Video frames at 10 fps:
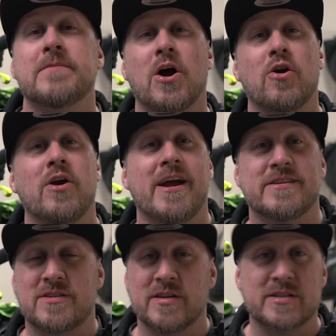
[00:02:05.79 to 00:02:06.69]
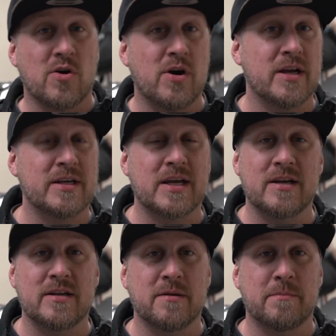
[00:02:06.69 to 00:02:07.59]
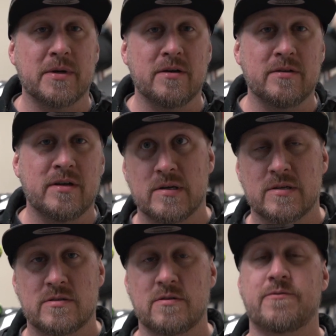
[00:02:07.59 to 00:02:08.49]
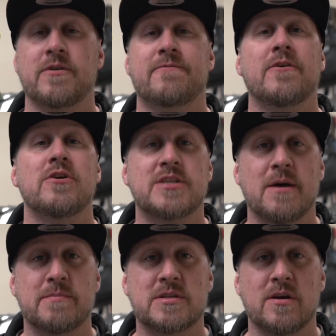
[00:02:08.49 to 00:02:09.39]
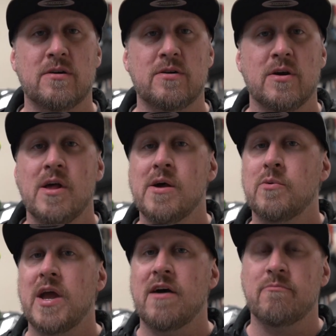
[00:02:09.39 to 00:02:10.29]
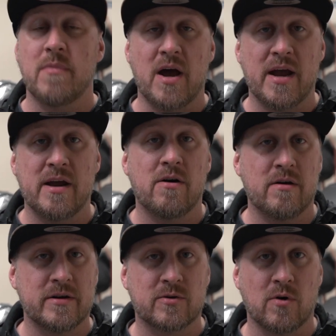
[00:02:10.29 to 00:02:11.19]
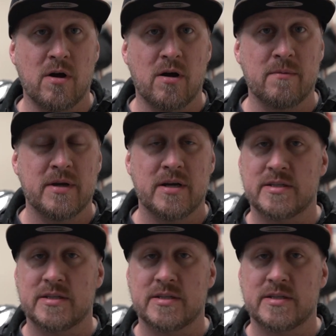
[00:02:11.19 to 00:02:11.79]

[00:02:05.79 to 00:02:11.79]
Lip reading: All right, so let's go ahead and get into the build. So for the first episode, we have my Honda Grom.